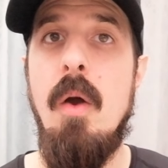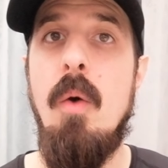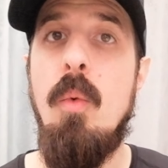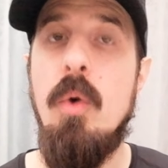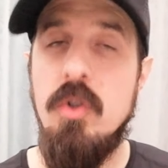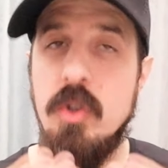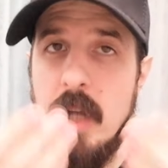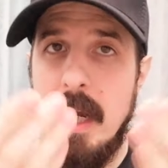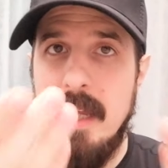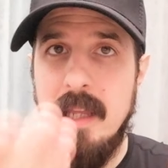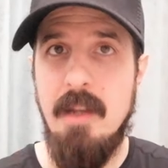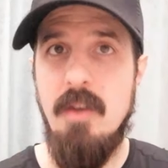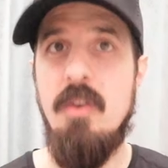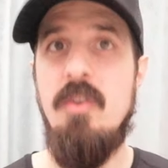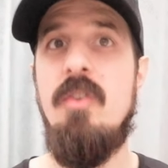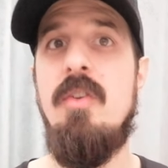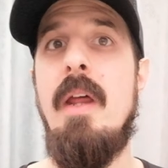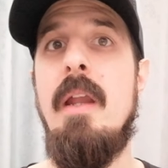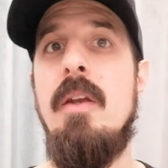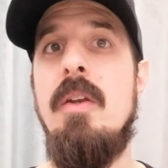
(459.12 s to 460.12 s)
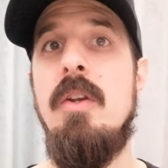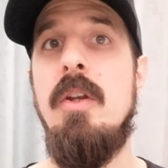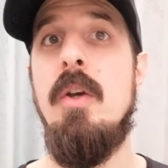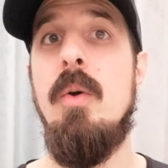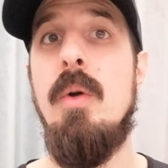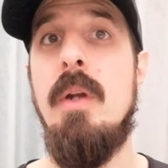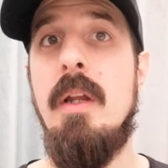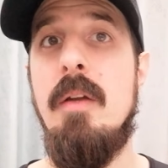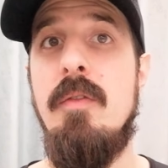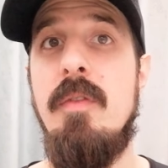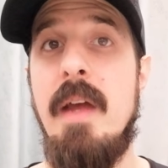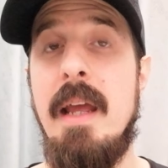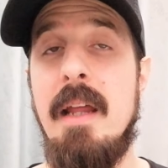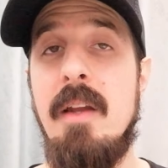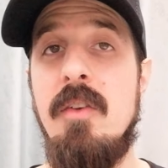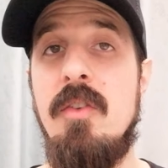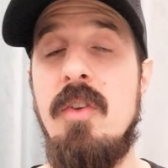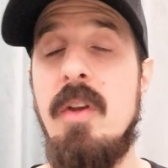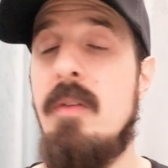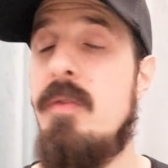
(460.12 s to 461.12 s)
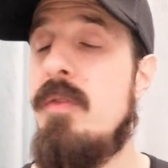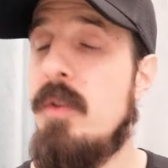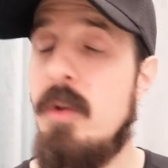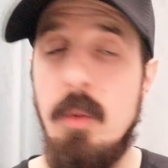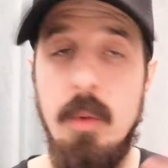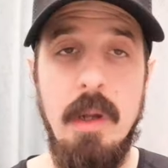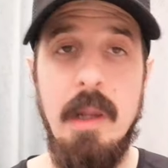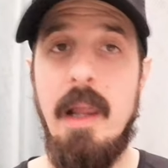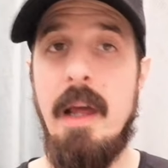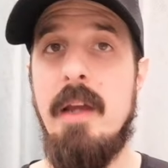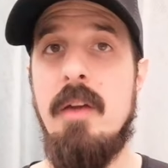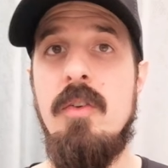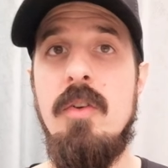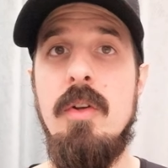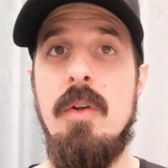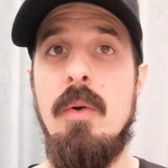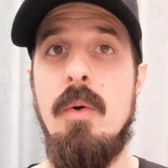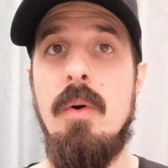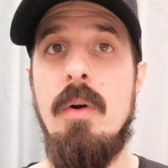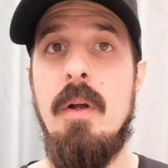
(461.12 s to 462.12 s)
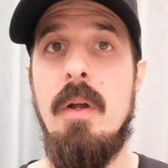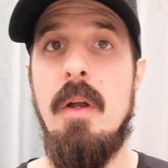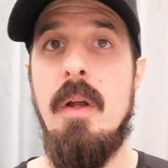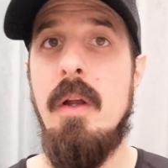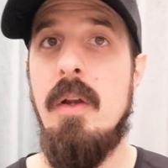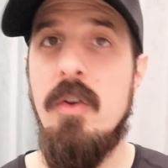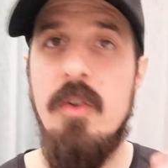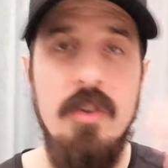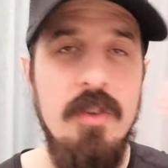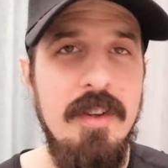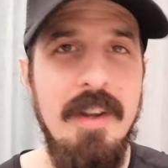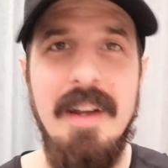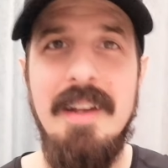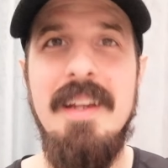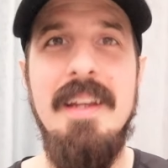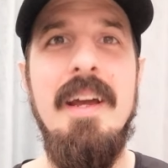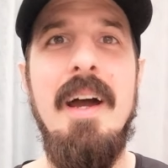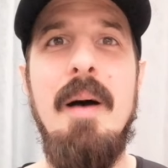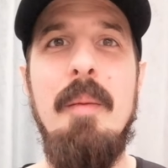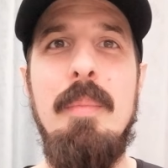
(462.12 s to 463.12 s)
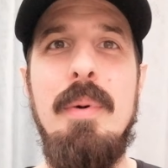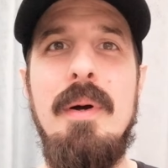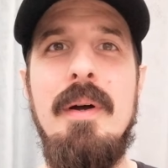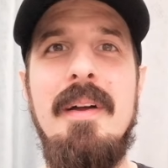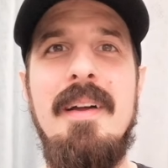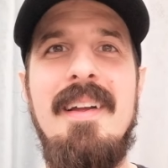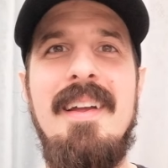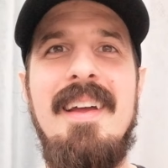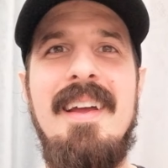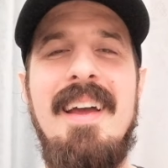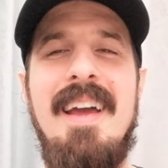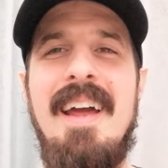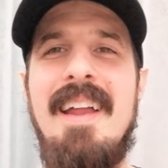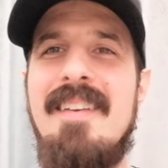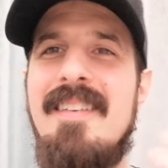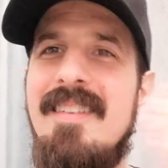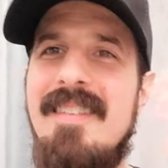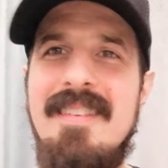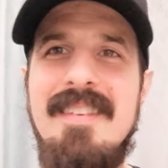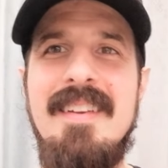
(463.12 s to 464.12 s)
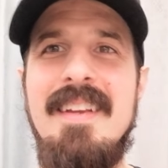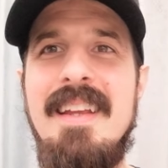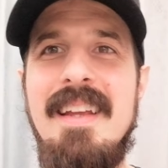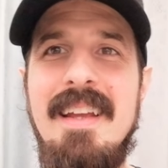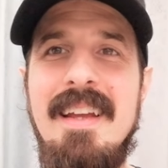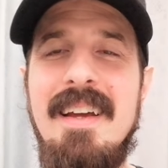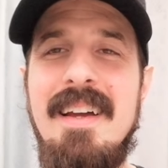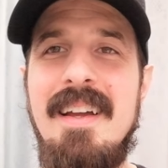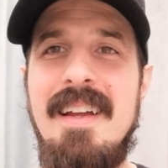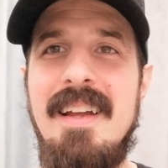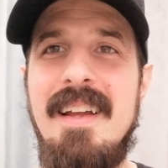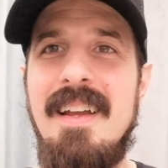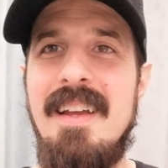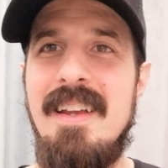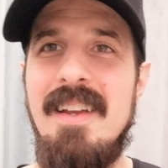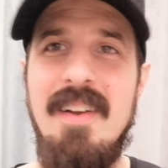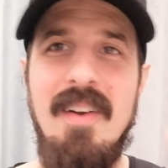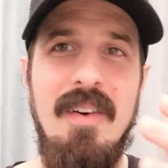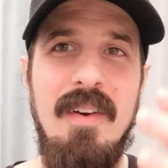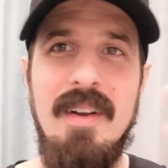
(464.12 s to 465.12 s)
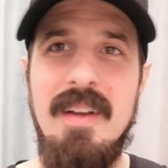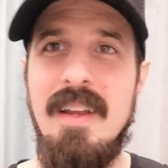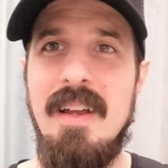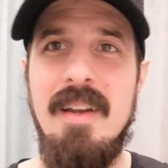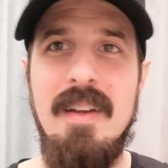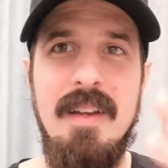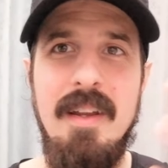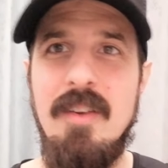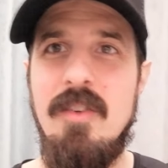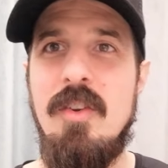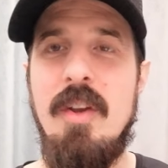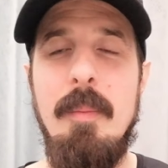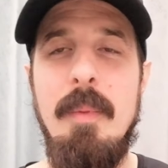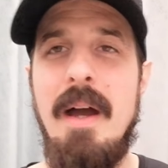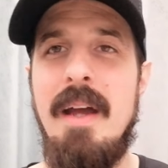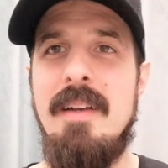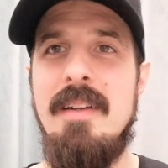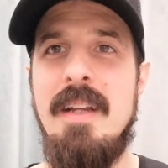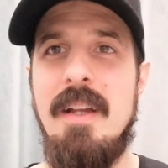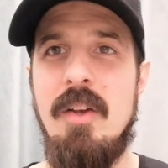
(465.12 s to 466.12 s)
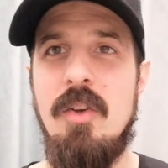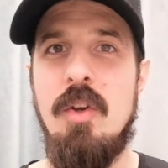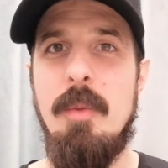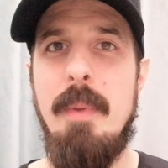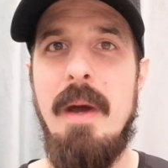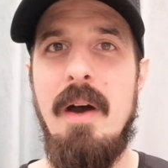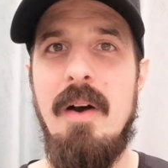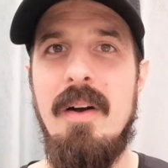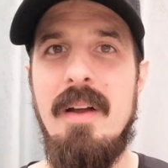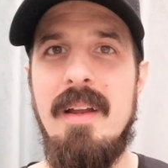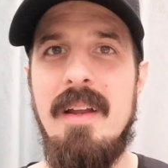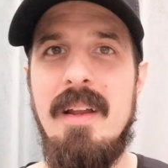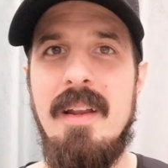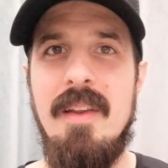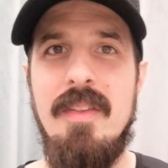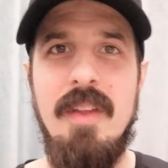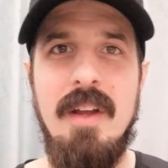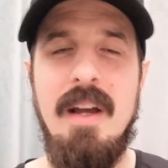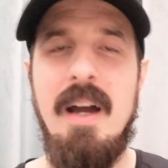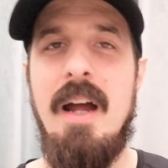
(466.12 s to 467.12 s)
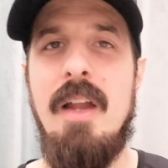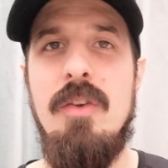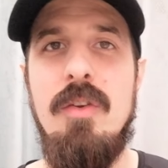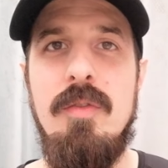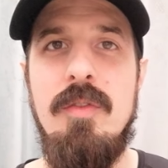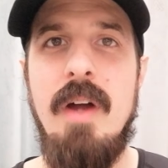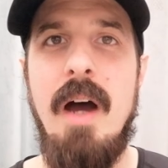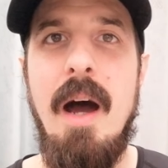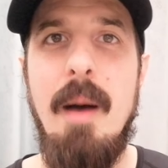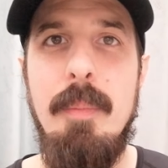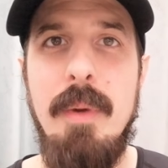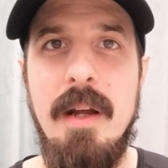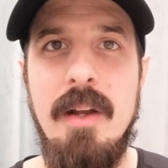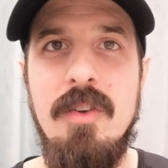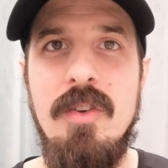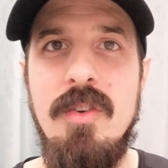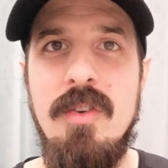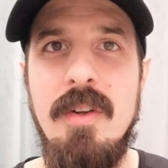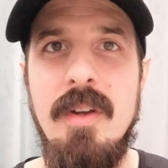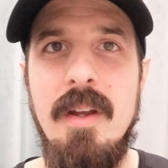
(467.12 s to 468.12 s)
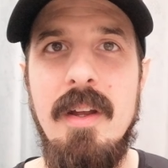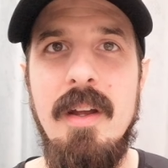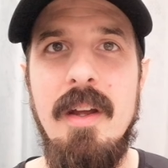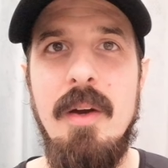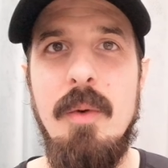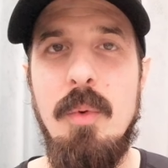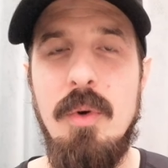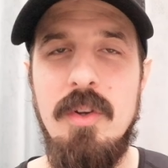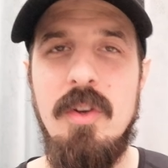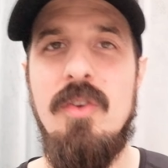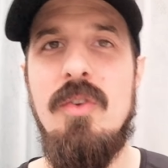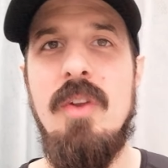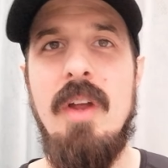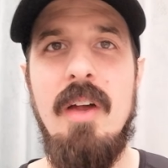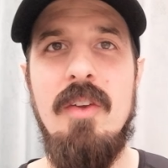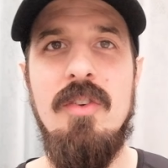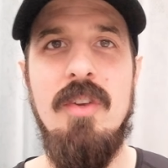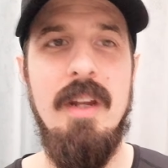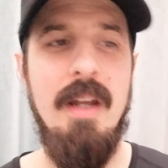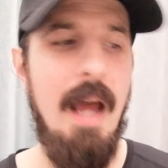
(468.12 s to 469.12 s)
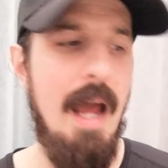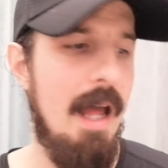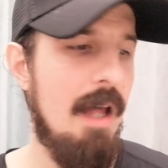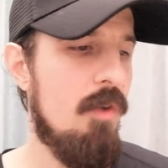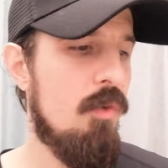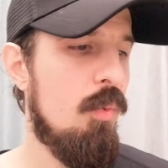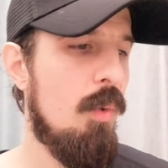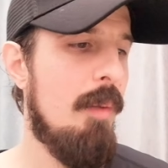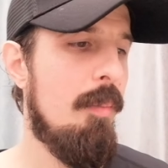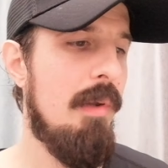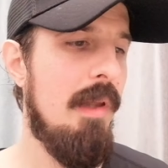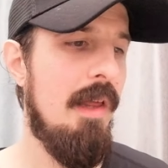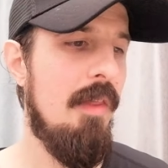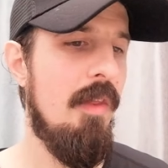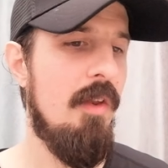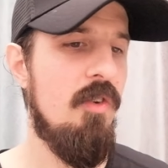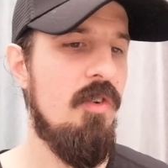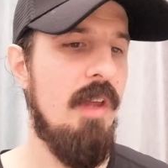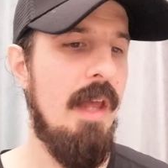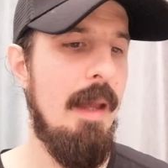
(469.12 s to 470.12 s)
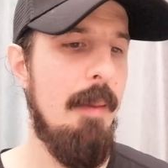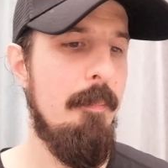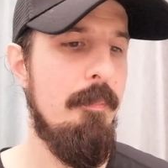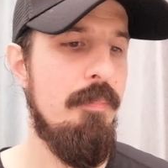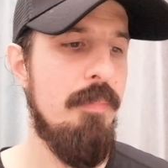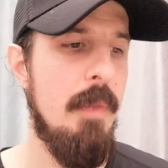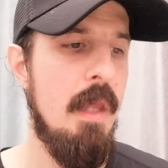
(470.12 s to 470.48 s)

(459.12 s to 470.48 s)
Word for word: which I can send to you in advance if you would like to study up and see, you know, get, get some ideas about the kinds of topics we're discussing as we play this game.